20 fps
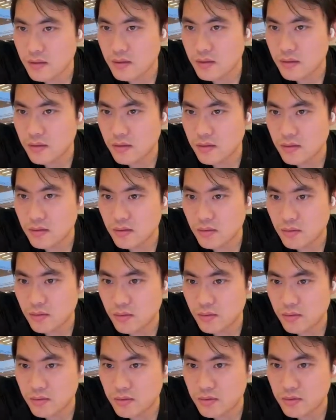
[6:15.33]
And
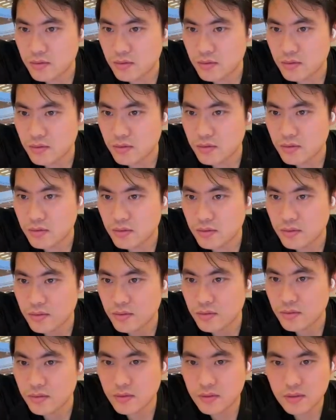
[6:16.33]
also,
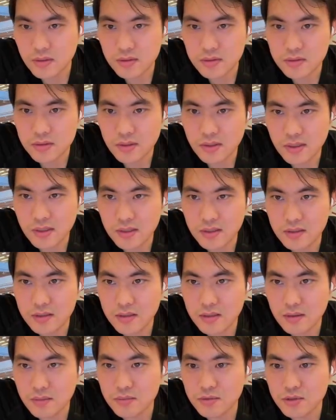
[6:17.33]
there's
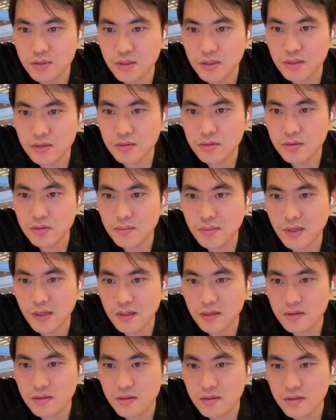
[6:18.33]
I'm trying to
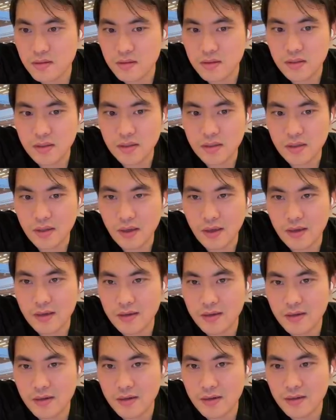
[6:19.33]
make the
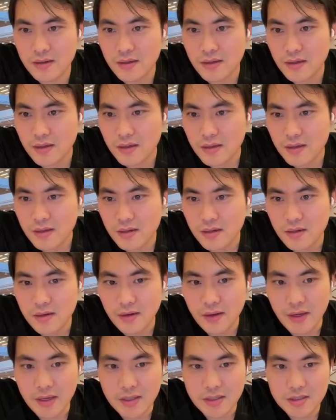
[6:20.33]
AI
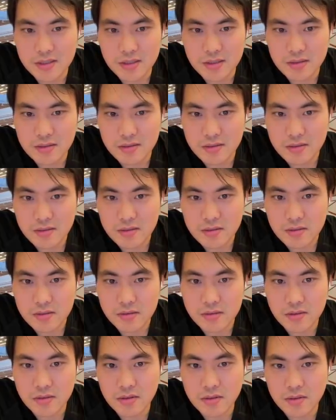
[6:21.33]
agent,
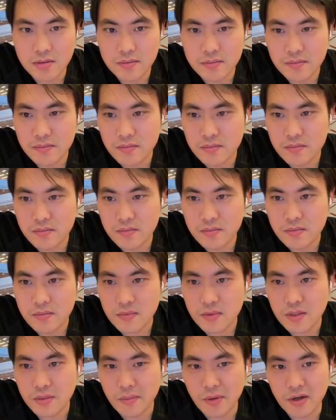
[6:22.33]
so
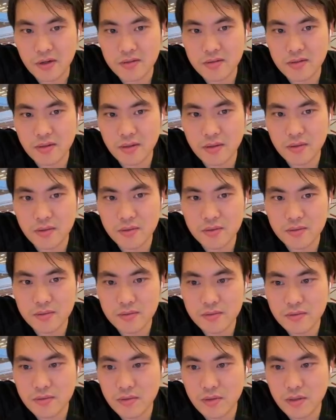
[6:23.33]
the markdown
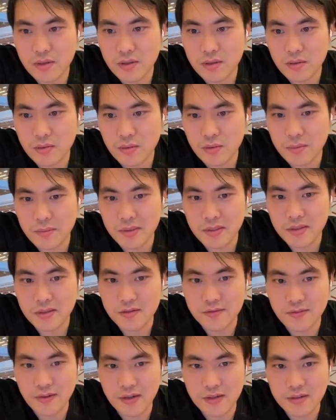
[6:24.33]
will be
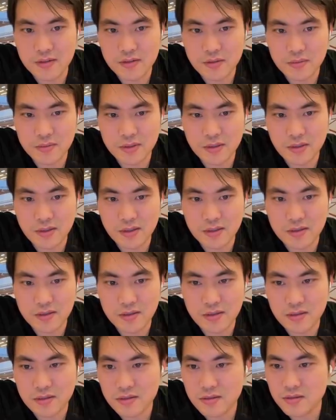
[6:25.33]
defined something like
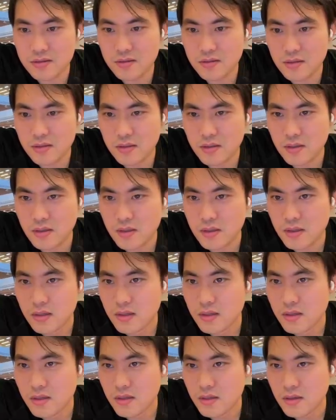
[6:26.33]
this.
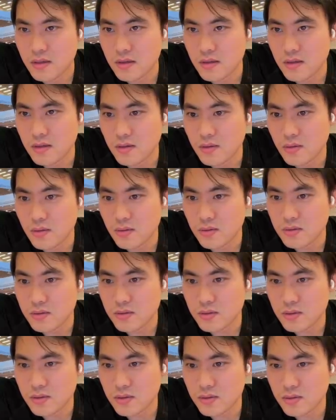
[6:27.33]
And
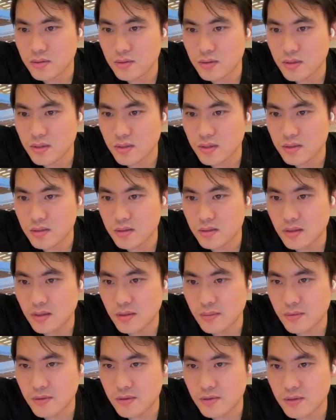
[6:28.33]
also you can
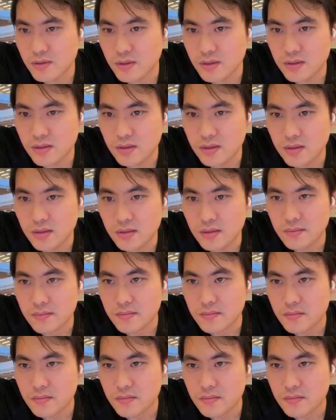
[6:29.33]
have a look at the